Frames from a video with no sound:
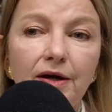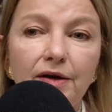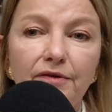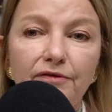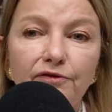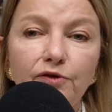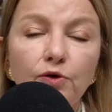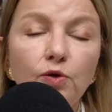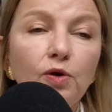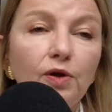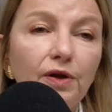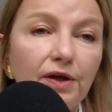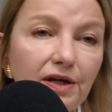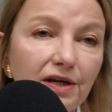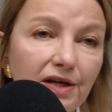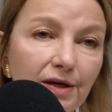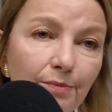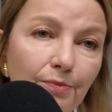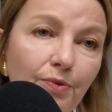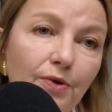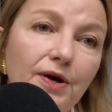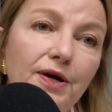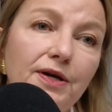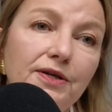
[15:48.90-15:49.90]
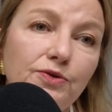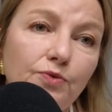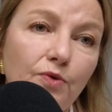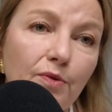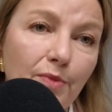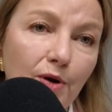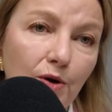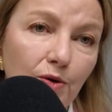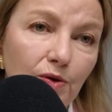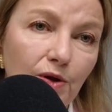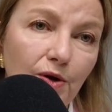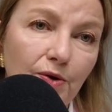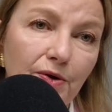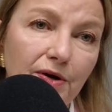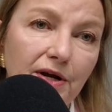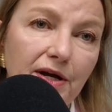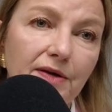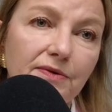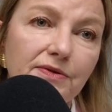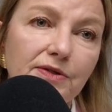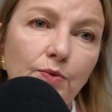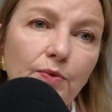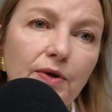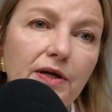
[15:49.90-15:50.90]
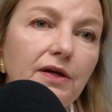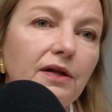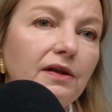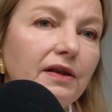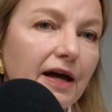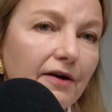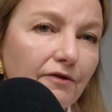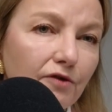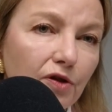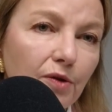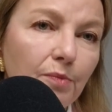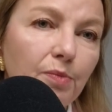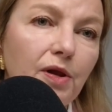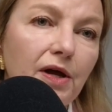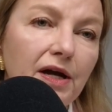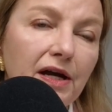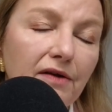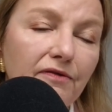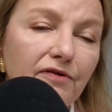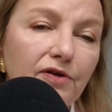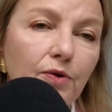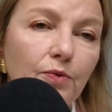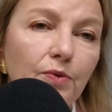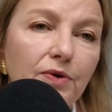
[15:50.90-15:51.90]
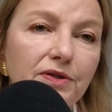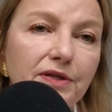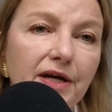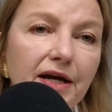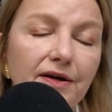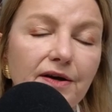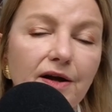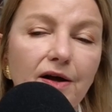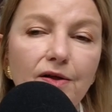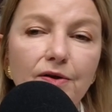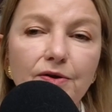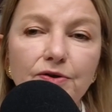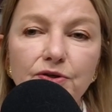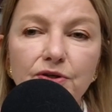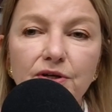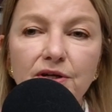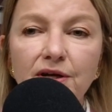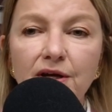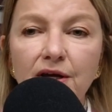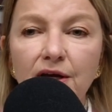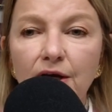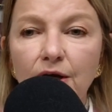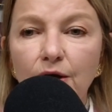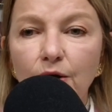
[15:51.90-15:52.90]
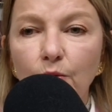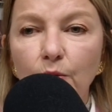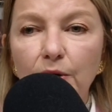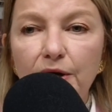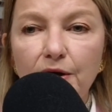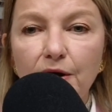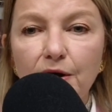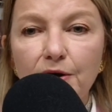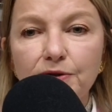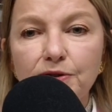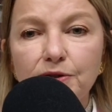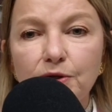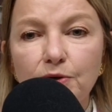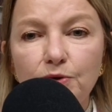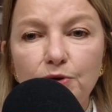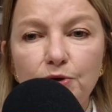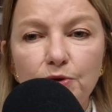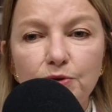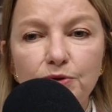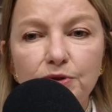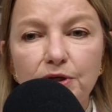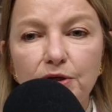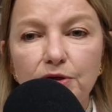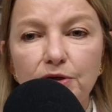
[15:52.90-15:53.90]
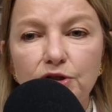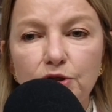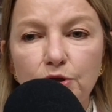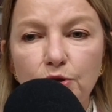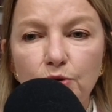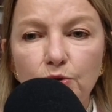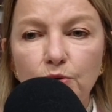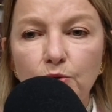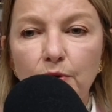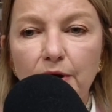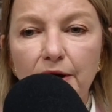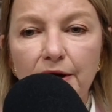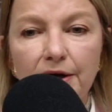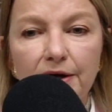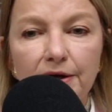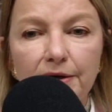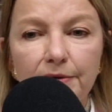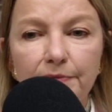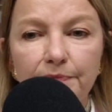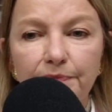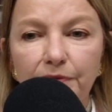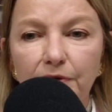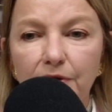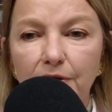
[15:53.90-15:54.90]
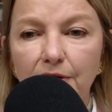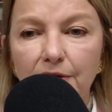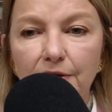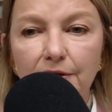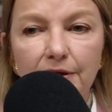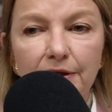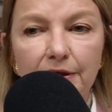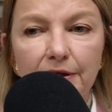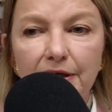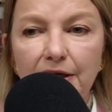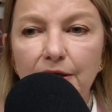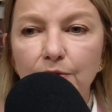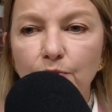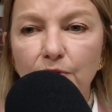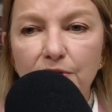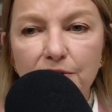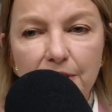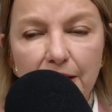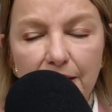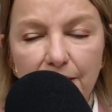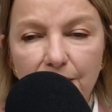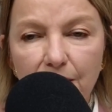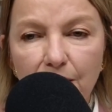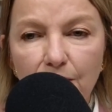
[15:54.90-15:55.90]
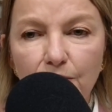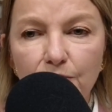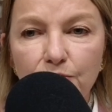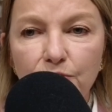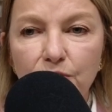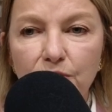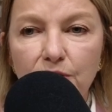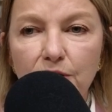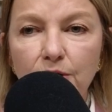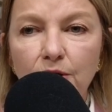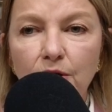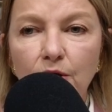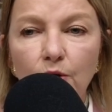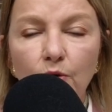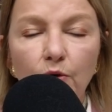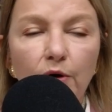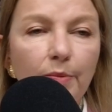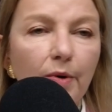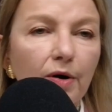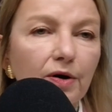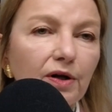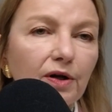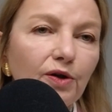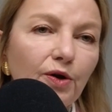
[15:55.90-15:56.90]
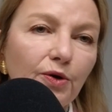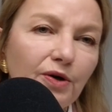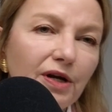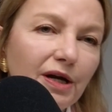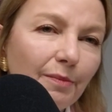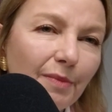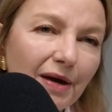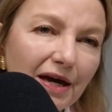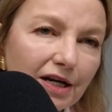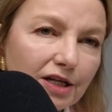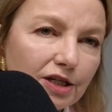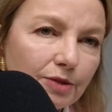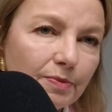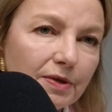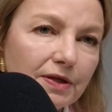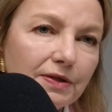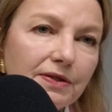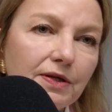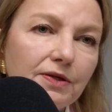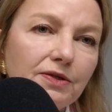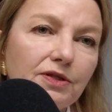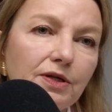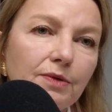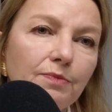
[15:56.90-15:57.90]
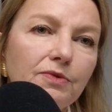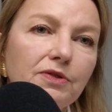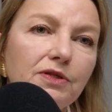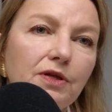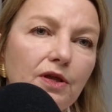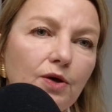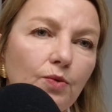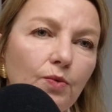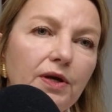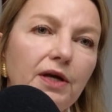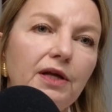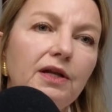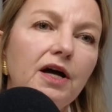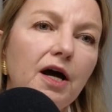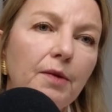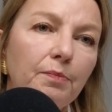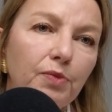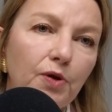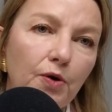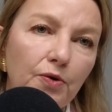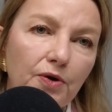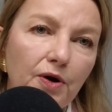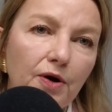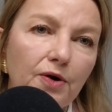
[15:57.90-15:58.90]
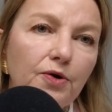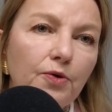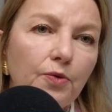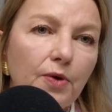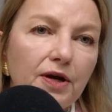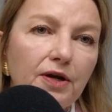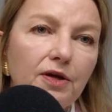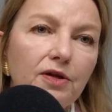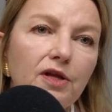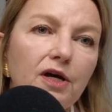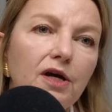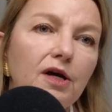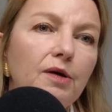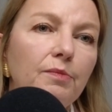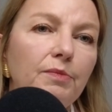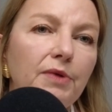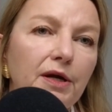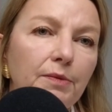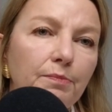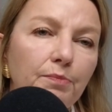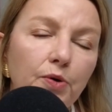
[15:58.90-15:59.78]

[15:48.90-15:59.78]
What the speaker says: fully embrace remote learning. So we had to level the playing field with technology. We also used it to again, with technology, we bought a learning management system so that we could upload our curriculum and